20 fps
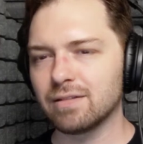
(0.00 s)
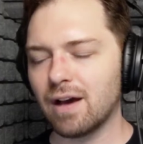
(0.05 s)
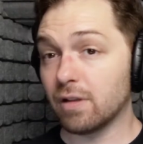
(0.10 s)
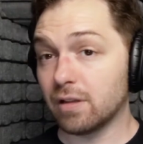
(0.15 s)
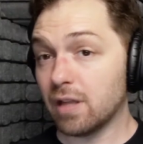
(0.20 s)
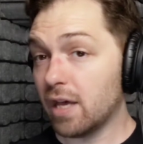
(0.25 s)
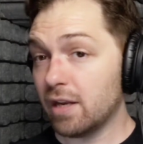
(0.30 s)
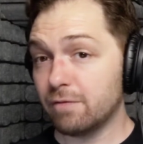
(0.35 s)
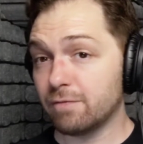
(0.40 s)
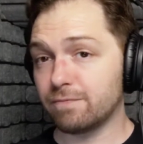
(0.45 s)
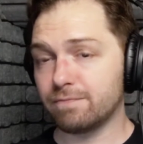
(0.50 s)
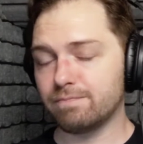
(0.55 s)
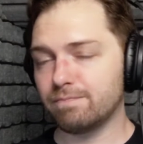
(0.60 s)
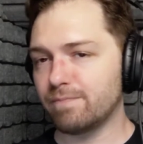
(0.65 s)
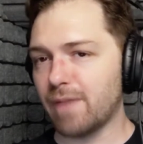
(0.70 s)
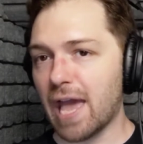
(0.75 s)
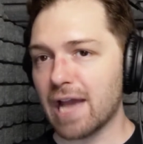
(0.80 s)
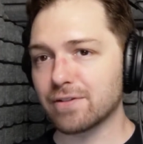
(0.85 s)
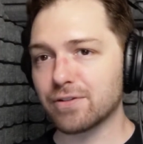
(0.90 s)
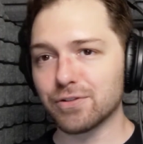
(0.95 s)
A lot of
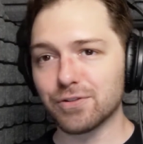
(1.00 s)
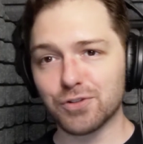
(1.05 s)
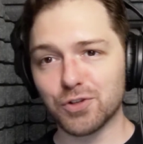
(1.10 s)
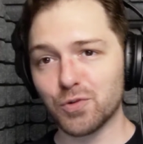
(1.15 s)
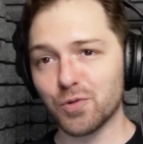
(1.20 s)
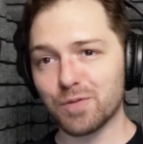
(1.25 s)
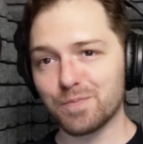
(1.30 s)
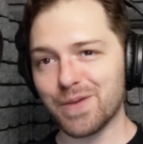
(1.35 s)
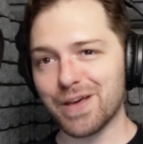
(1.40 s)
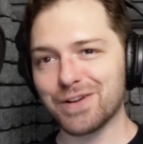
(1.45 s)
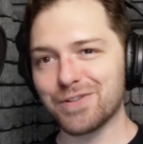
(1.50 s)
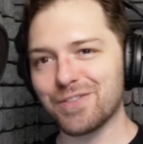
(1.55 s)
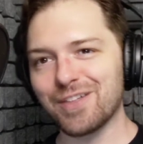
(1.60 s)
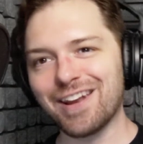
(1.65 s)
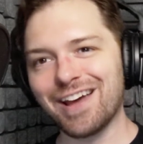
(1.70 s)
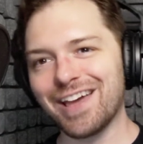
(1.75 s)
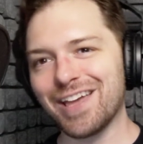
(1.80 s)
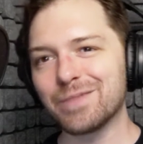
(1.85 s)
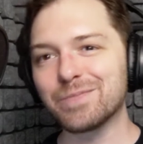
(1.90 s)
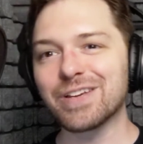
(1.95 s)
actors who are better than
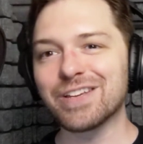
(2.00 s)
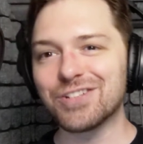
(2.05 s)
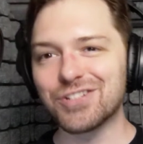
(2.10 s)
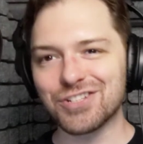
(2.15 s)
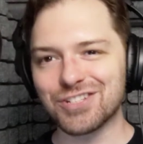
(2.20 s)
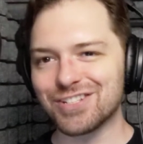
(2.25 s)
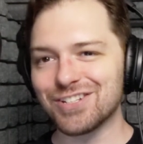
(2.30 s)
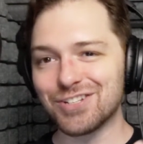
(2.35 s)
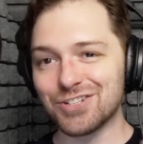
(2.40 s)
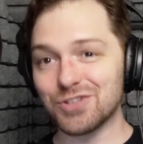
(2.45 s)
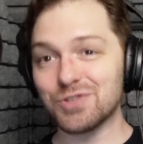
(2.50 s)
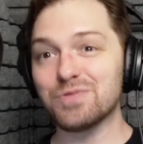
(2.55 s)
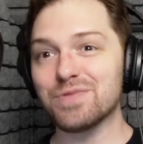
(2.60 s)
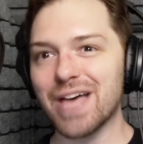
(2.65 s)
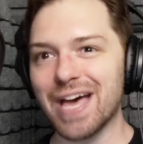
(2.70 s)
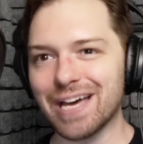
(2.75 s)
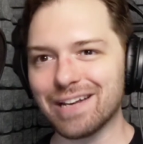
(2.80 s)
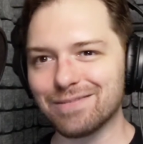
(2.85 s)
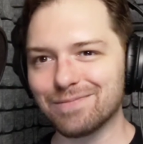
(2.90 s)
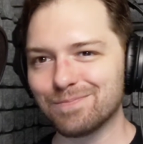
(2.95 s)
I am can just do
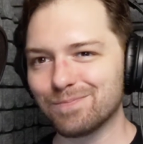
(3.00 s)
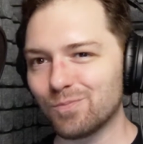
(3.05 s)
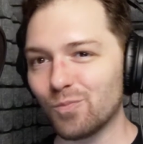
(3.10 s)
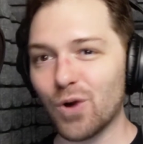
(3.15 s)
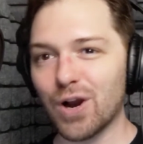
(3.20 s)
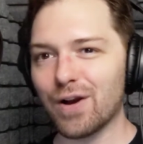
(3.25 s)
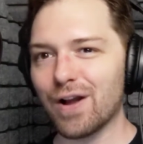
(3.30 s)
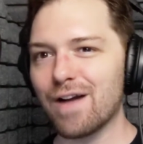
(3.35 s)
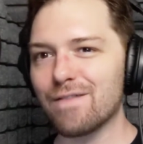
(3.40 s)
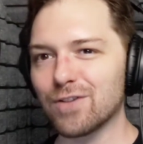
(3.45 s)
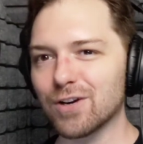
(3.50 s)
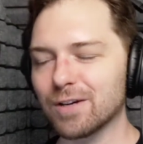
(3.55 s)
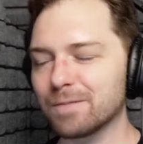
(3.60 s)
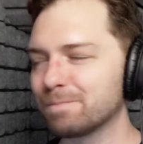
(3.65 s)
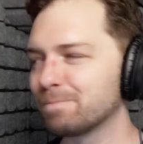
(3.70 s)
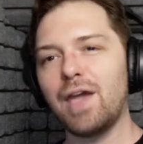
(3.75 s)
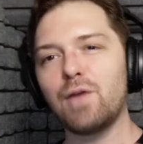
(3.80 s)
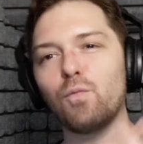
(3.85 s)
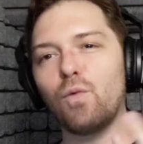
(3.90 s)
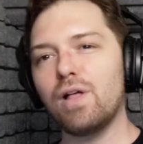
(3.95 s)
that wherever.
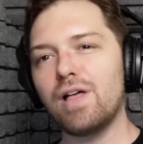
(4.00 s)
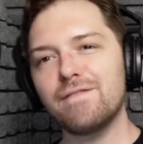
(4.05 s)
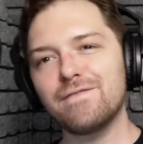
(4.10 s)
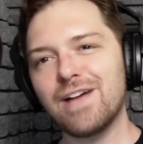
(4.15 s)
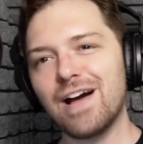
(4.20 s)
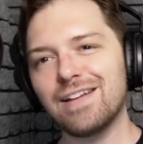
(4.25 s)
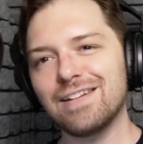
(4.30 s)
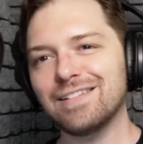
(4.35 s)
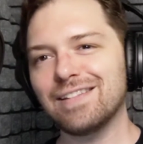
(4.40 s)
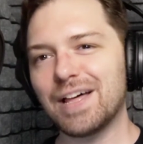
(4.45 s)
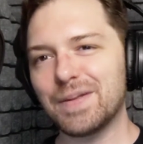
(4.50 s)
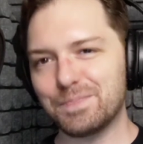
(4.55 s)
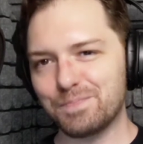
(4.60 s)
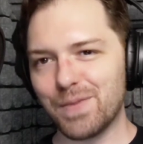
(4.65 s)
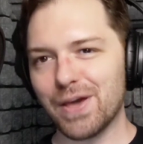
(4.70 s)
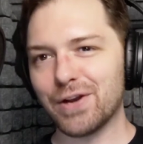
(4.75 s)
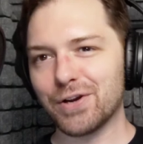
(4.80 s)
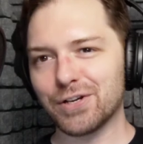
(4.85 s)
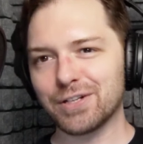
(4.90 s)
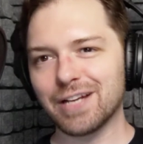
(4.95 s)
And while I've gotten a lot
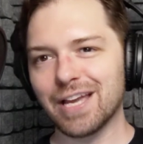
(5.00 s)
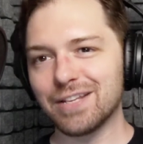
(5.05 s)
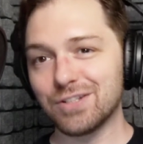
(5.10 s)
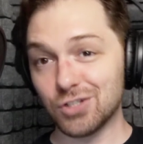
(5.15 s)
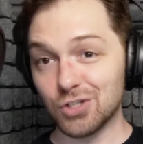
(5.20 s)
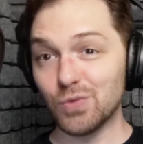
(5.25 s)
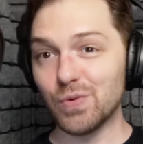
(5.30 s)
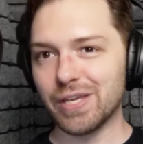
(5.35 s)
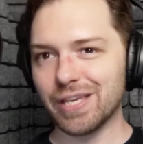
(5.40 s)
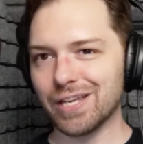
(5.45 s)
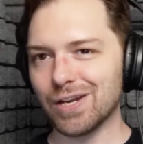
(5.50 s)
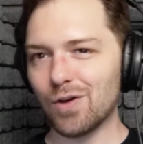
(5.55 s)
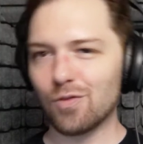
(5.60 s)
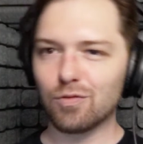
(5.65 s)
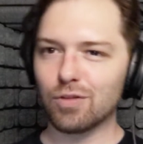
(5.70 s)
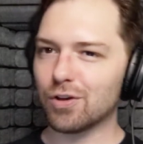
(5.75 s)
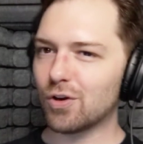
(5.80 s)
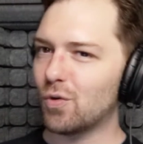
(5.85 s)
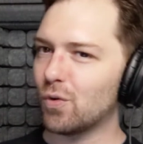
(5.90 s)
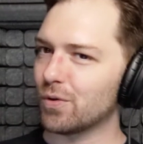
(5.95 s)
better at doing it over
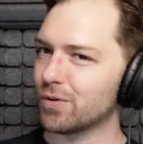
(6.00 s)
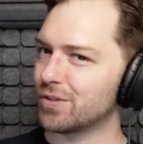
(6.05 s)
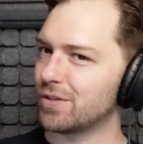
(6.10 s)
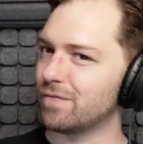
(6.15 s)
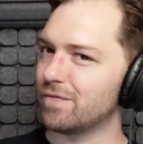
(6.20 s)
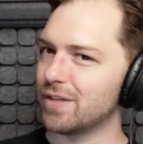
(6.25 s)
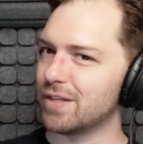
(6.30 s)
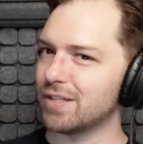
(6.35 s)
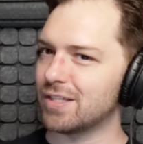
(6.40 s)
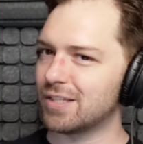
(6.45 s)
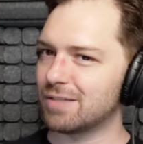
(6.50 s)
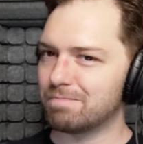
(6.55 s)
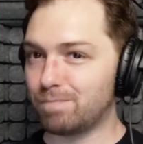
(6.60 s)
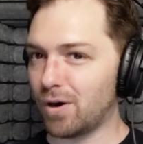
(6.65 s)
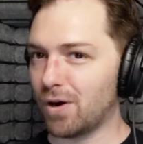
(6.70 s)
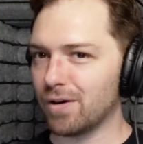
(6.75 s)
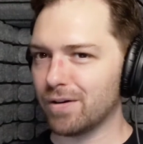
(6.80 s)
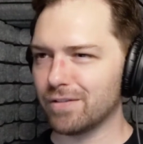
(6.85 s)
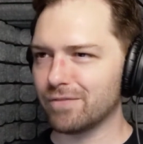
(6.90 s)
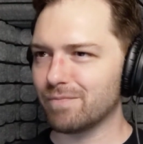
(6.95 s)
the course of this
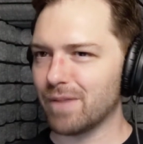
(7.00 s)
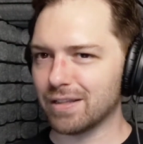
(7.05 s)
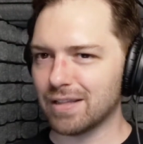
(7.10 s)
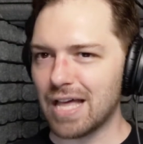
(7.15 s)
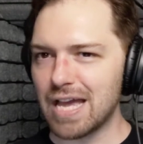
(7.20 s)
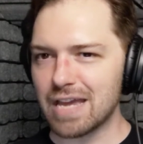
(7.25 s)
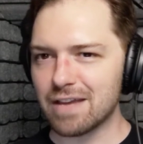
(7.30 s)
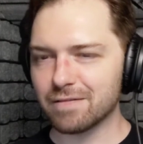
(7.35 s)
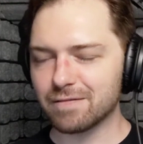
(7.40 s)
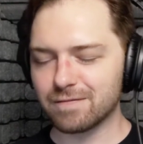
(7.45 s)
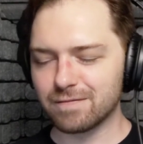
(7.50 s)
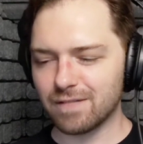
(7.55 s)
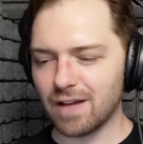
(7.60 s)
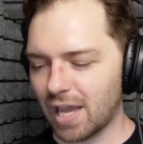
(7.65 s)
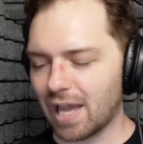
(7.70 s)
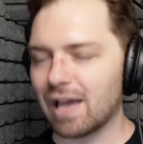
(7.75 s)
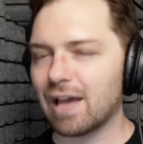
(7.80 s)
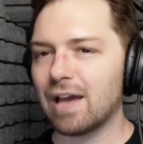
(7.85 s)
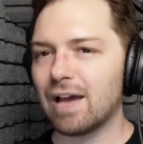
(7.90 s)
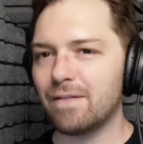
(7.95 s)
part of my life,
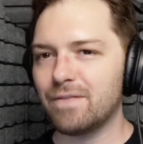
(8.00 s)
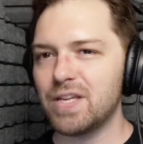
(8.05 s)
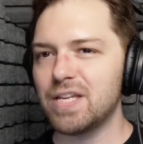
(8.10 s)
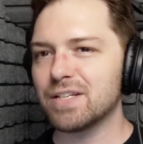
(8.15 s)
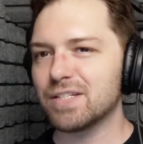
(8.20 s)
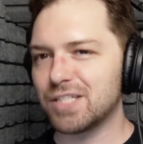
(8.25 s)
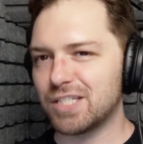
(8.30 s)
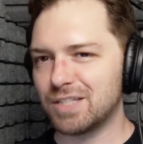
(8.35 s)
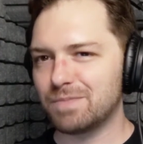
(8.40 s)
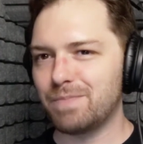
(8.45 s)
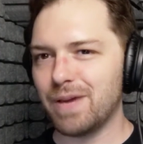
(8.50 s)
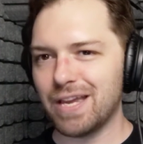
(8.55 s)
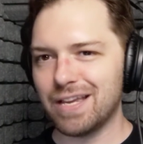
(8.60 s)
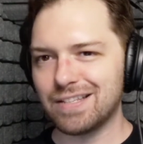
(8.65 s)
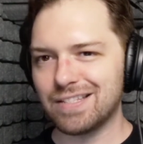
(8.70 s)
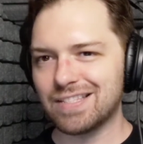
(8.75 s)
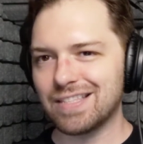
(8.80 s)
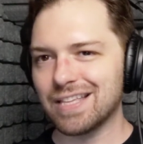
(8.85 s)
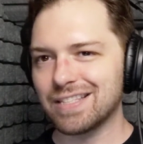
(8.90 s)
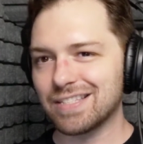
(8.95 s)
having a
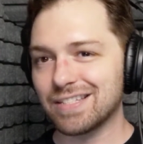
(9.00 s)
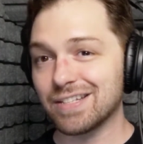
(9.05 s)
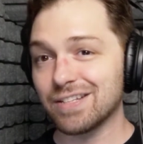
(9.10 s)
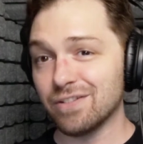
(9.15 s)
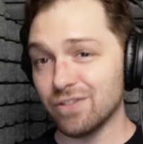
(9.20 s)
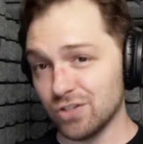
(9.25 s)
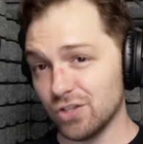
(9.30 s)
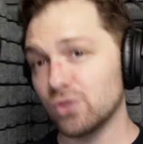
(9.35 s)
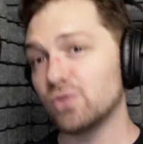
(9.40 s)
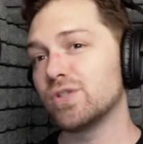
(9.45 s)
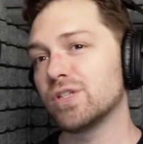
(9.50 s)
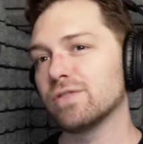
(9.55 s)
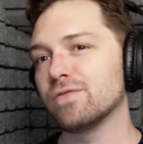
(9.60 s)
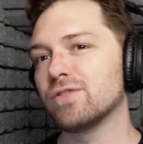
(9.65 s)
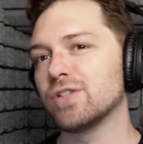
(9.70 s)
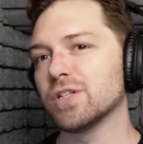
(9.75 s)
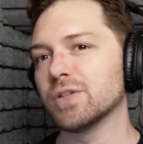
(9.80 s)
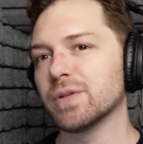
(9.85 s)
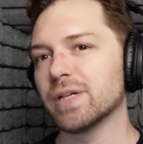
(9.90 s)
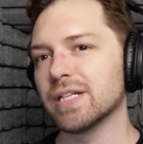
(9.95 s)
space that's conducive
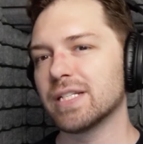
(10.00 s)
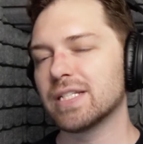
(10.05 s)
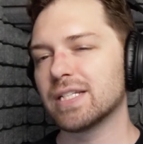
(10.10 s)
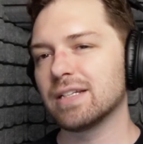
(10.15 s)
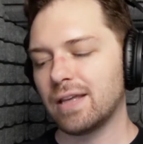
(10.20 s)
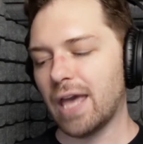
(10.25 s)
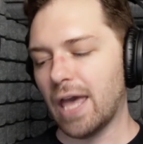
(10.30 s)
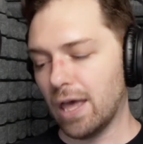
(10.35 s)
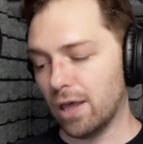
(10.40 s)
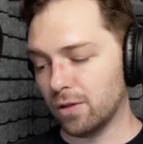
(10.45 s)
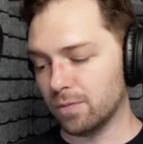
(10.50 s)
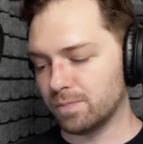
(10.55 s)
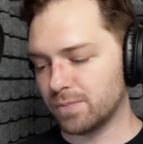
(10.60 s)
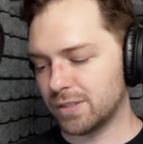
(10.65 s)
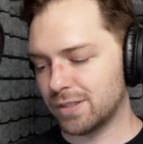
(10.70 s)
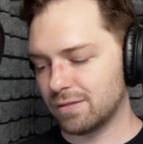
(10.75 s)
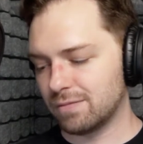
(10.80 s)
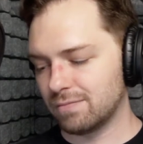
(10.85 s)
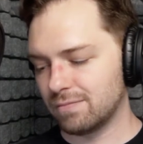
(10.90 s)
to it helps